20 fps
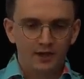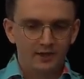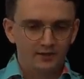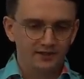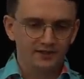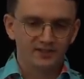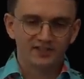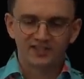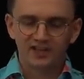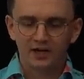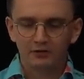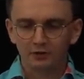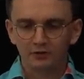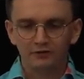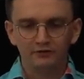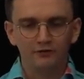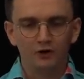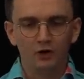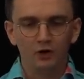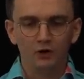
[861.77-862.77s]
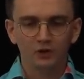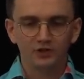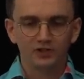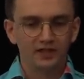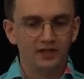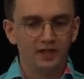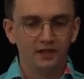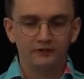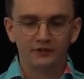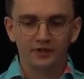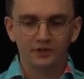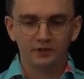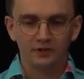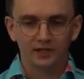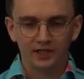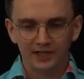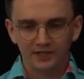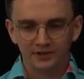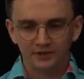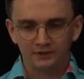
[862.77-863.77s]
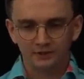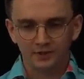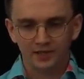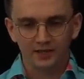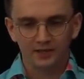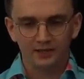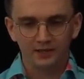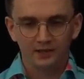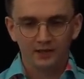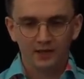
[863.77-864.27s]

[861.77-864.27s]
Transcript: And Cyril Falls, in the official history,